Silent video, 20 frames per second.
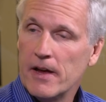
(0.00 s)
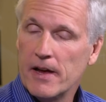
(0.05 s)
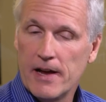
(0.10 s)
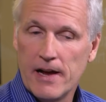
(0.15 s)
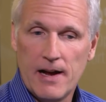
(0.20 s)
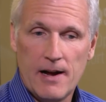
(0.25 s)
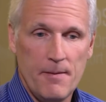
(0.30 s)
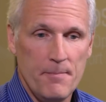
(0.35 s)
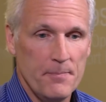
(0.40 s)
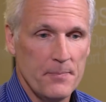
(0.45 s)

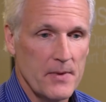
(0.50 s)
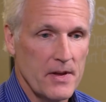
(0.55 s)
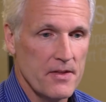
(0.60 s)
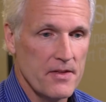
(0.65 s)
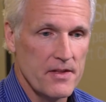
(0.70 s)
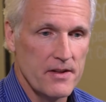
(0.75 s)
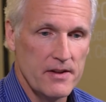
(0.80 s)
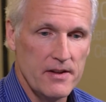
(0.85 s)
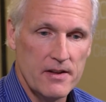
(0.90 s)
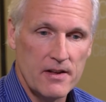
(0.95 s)
Um,
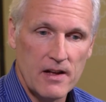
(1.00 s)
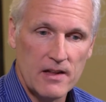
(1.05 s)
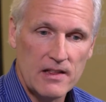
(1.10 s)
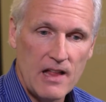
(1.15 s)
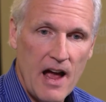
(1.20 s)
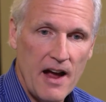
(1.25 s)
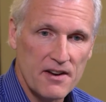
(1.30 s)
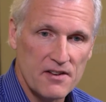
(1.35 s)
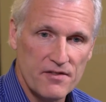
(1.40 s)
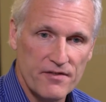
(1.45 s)
the uh,
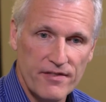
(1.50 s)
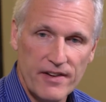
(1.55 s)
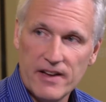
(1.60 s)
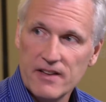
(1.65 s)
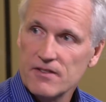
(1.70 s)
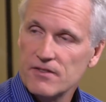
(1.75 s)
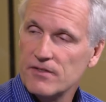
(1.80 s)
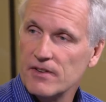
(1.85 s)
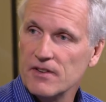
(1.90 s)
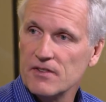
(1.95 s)
LOX
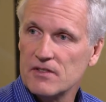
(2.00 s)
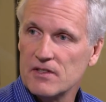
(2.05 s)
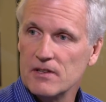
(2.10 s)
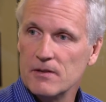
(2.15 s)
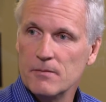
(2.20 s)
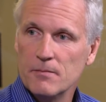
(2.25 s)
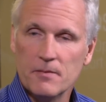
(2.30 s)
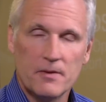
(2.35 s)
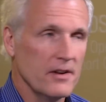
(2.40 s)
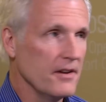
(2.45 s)
vent
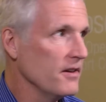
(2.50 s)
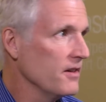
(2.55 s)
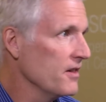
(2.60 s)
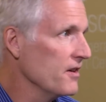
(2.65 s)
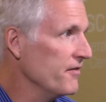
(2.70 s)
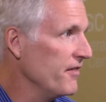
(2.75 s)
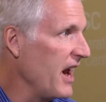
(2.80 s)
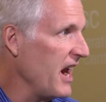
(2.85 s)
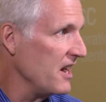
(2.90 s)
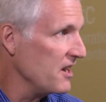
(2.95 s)
system, the,
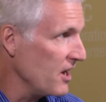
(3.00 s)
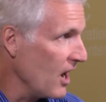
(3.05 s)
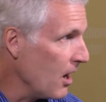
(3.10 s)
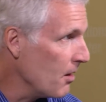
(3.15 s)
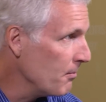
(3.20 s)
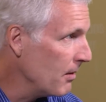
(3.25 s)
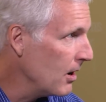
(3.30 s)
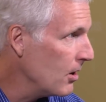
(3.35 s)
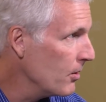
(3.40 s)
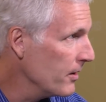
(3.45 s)
the veined
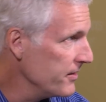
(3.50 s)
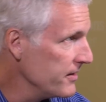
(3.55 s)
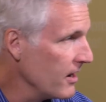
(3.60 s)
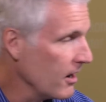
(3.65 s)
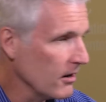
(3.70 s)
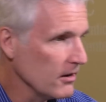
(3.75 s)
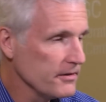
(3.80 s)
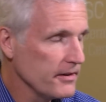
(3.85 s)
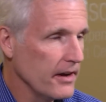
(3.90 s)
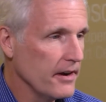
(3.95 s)
elbow in
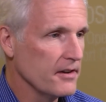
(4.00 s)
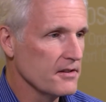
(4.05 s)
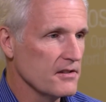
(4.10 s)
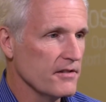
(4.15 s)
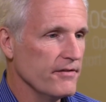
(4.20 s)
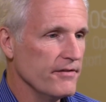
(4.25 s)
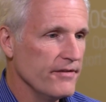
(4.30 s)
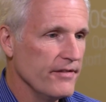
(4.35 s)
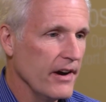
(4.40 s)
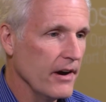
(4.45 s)
the R L ten
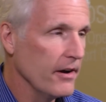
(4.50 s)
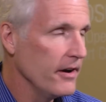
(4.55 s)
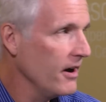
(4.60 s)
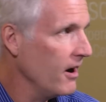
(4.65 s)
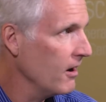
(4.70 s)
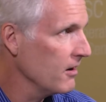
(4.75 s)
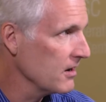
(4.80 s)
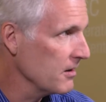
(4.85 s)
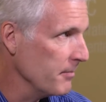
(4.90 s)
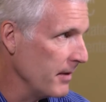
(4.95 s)
is a
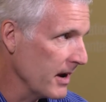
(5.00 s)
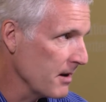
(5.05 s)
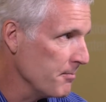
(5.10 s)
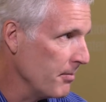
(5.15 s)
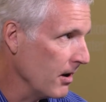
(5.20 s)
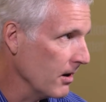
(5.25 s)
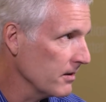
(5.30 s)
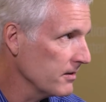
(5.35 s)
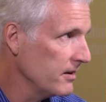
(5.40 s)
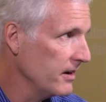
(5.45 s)
very hard to
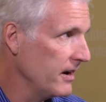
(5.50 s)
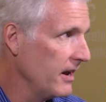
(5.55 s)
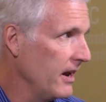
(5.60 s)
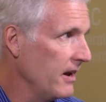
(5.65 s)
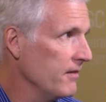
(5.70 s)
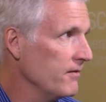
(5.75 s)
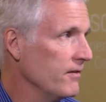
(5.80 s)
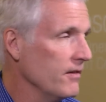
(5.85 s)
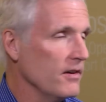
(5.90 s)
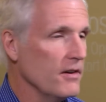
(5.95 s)
make part today.